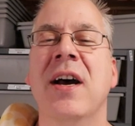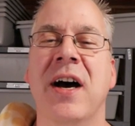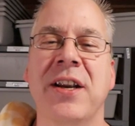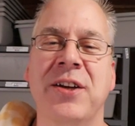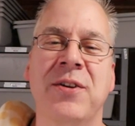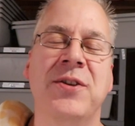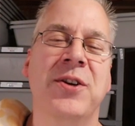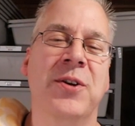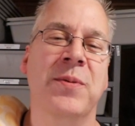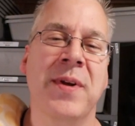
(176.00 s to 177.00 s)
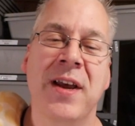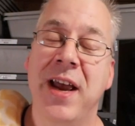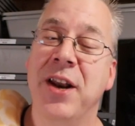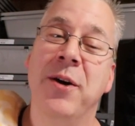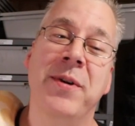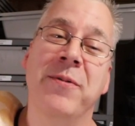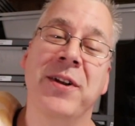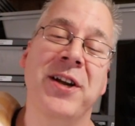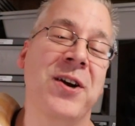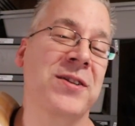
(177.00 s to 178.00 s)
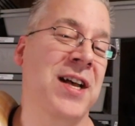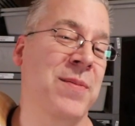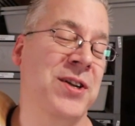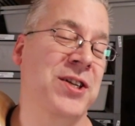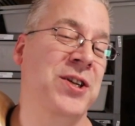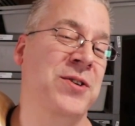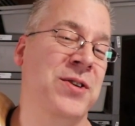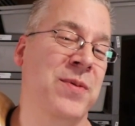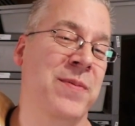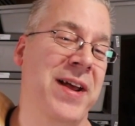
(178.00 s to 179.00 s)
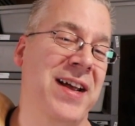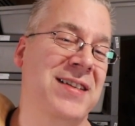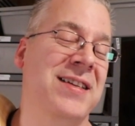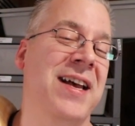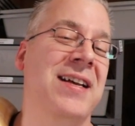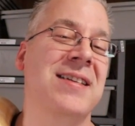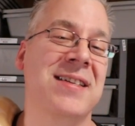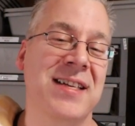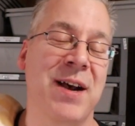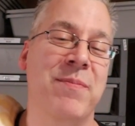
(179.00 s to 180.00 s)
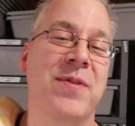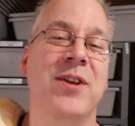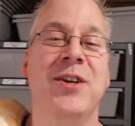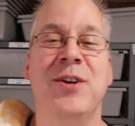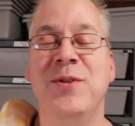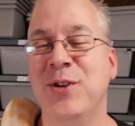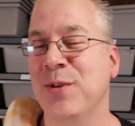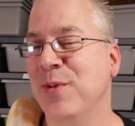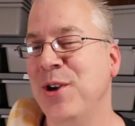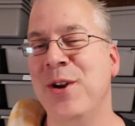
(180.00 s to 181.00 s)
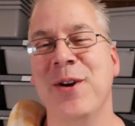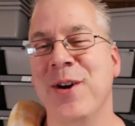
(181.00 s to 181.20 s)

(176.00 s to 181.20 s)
on YouTube. And nobody really knows how much a YouTuber makes except the YouTuber. You don't